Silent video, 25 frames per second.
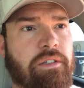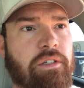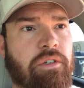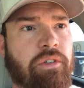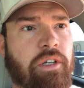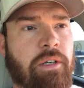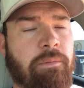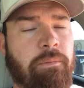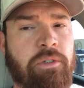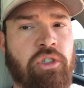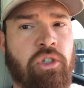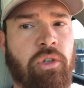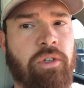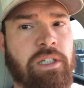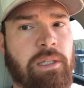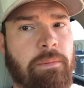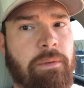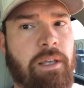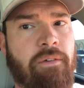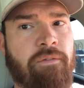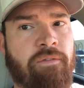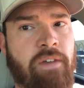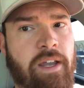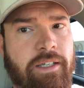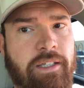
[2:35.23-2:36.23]
You can choose to
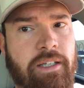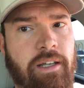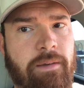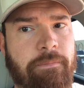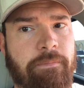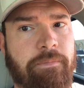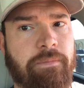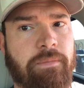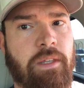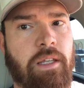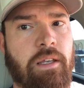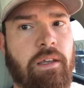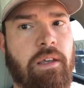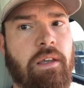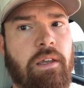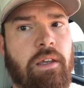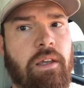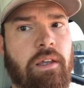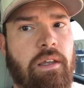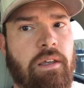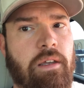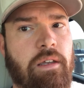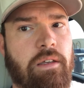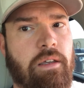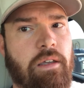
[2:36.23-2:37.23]
be a victim
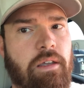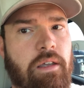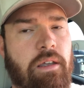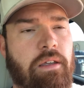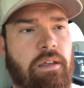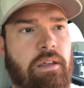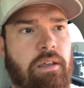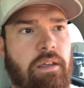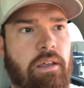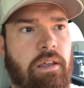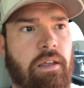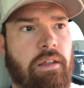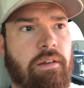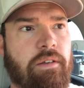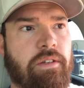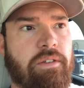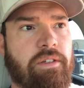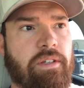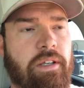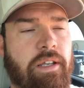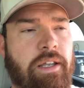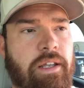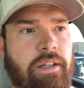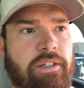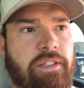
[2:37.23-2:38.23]
and
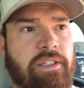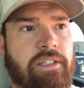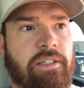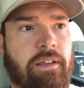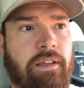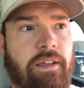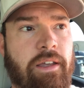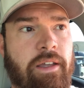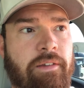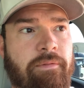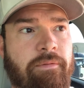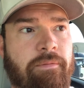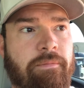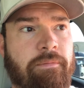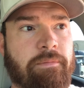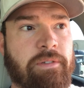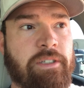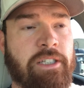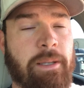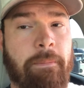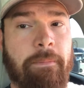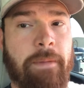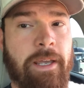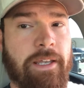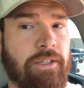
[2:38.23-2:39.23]
and and
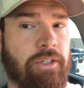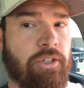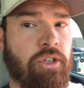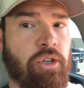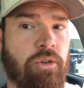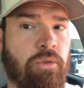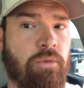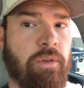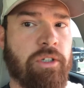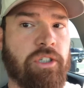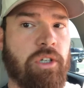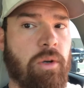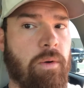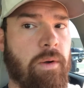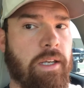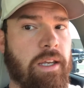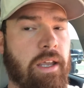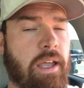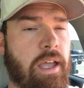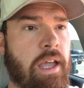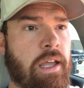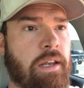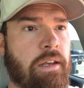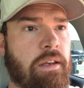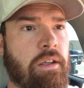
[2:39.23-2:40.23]
submit to what's going
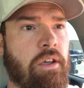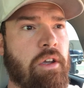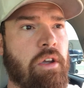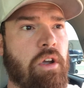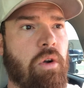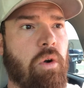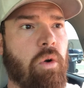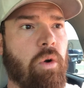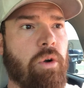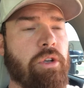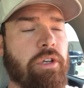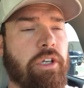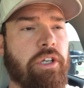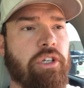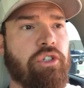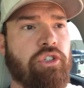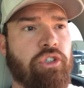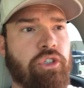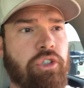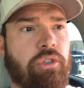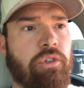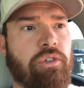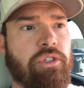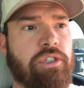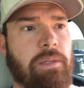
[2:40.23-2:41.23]
on, or you can
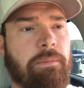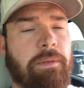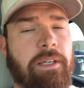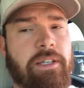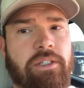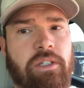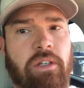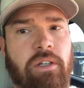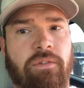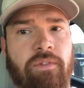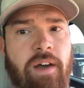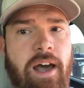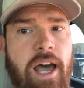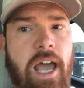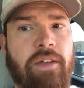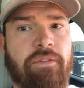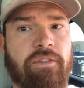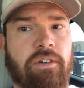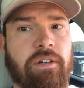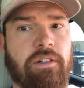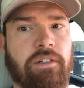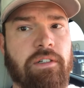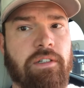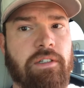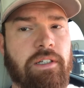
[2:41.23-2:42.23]
choose to be a
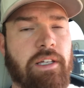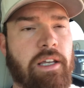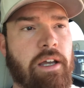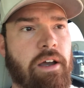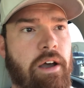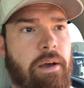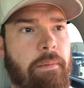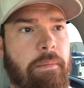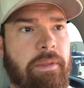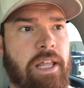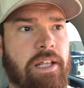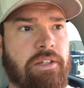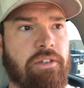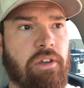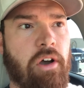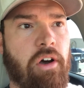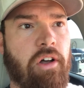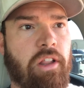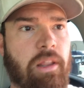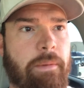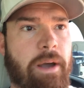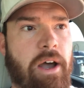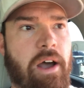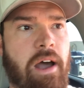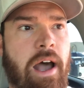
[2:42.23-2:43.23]
survivor. Um, and that's
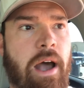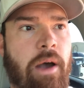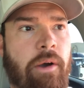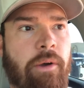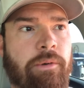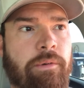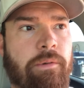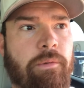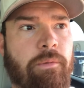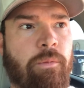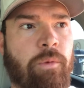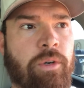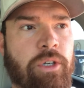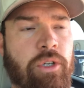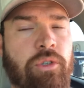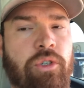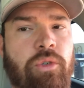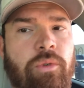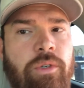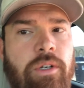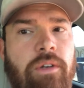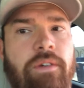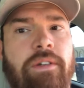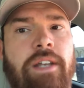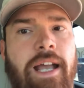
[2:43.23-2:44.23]
all about how what you
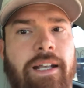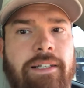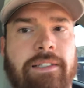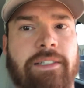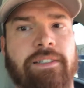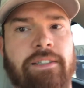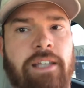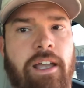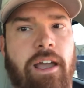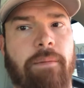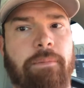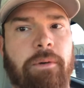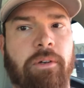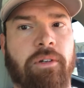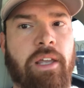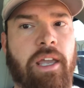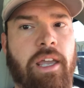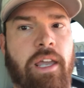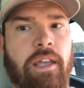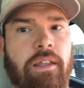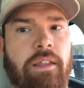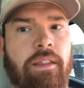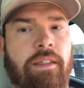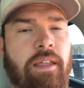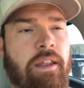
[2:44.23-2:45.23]
do in your next step,
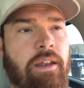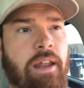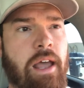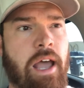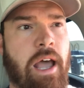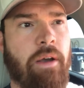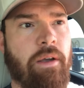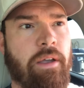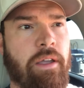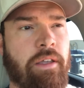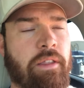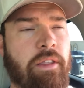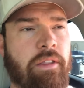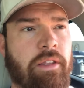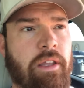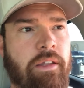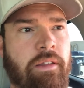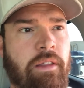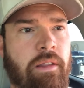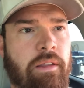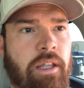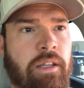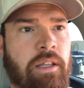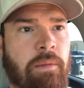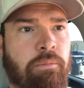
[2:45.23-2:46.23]
okay? And, and how and the, and
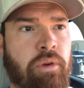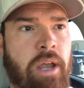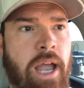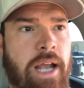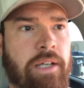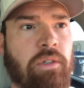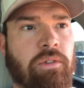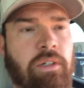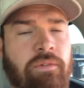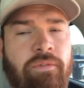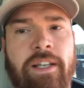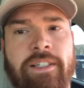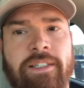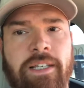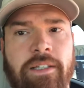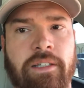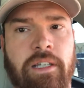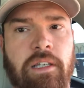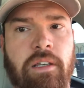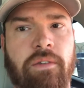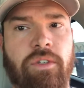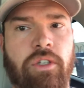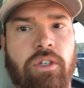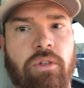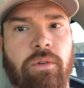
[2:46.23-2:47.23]
the, and the practical advice I
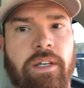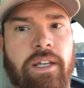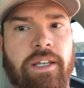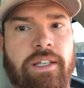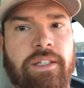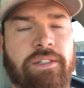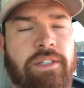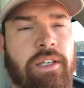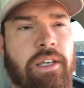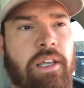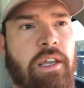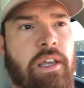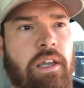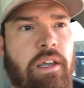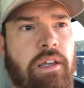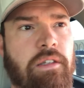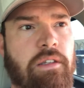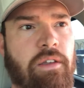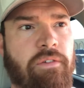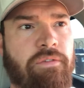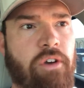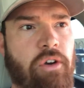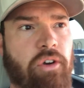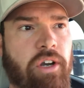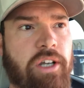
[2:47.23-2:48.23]
give you is
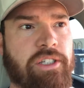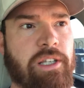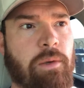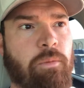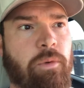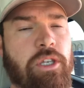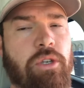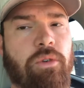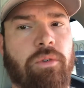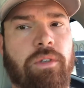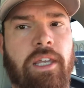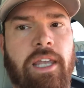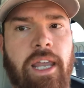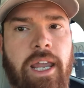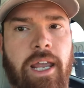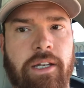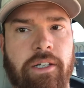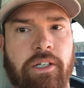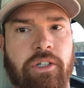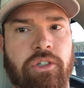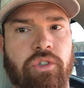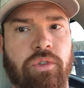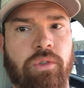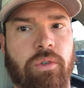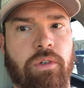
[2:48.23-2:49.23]
to focus on what you can
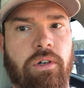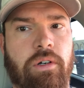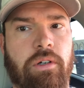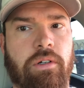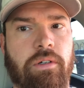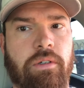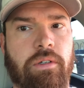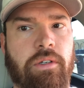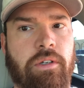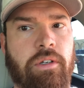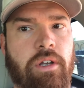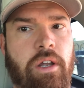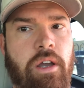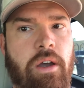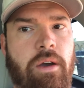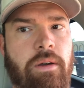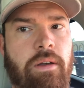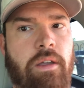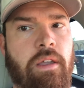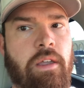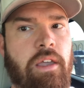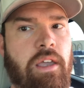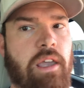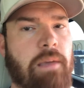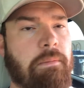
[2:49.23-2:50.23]
control, you know?
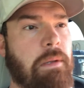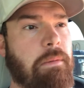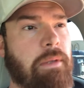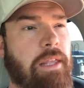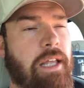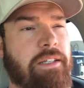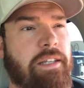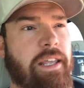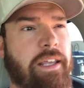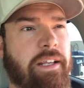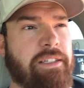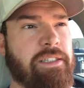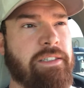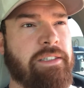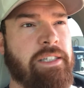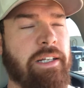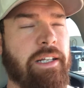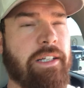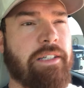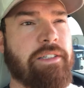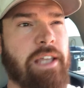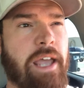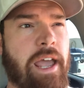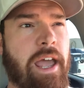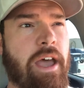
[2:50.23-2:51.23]
And maybe that takes
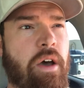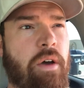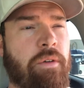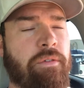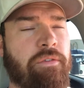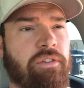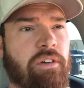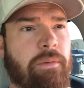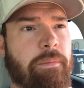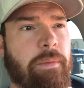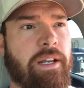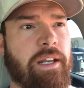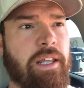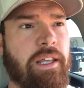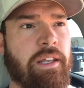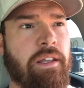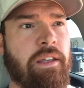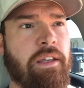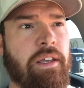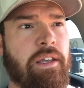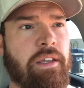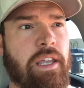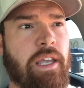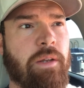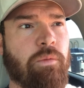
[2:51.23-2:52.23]
sitting down for a minute
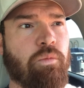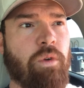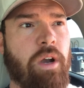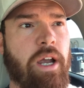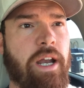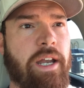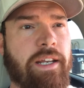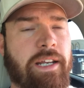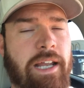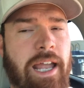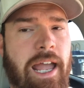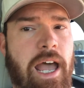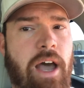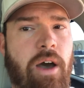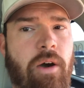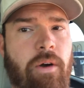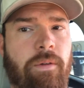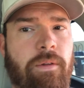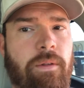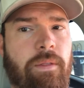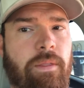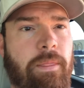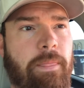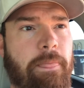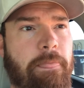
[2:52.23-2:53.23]
and writing out,
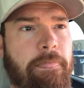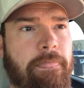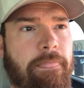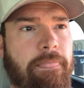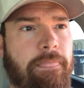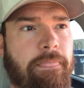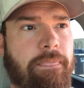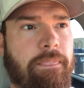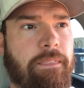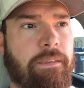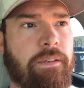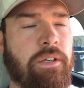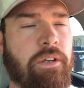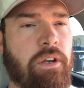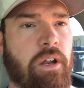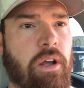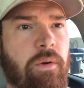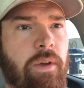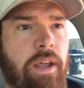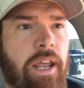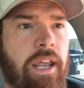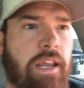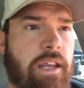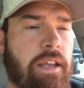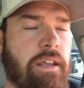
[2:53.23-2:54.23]
you
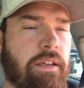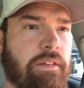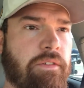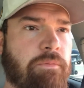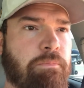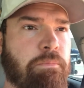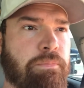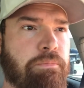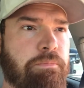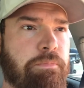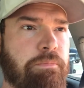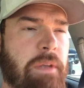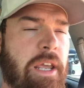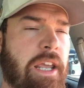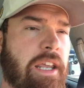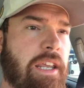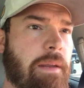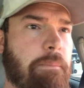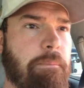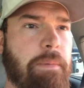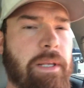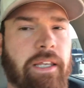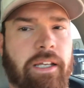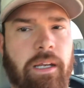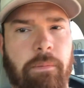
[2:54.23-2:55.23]
know, A, a
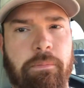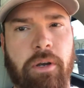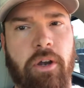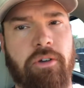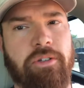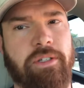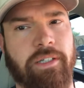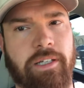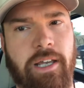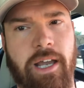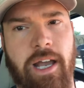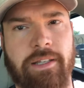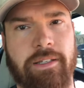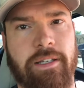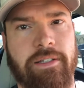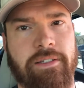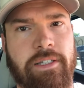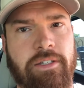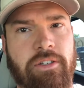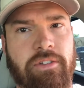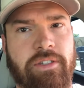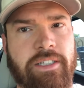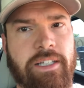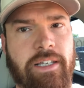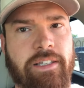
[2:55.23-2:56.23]
and B, like a pros and cons list.
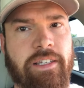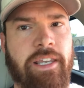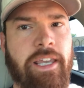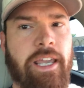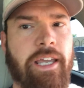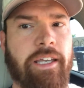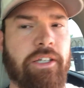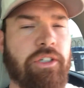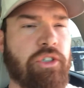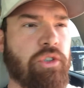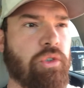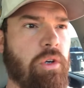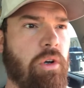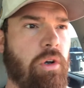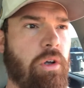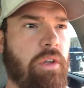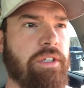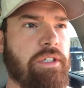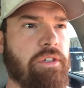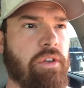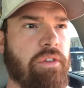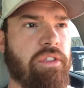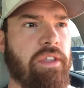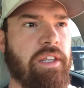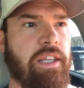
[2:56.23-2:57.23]
These are things I can control and
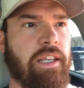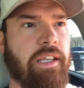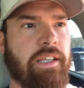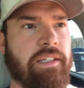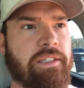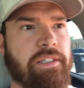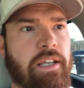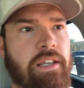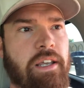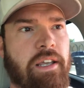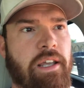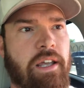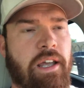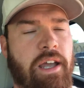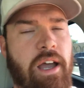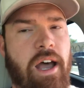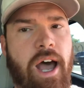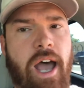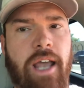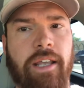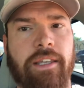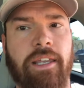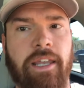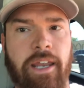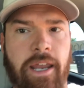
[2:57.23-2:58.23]
these are things
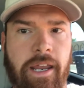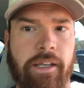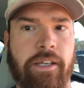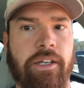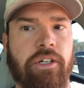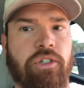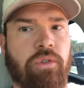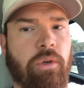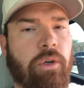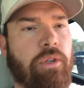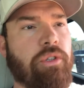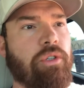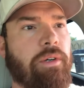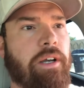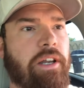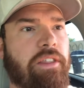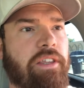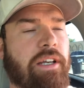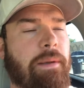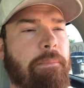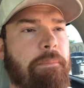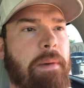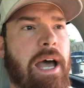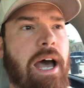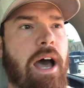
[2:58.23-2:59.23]
I can't control and do
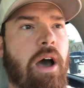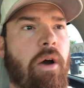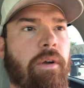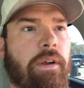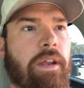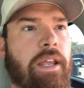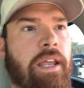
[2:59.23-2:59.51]
anything about.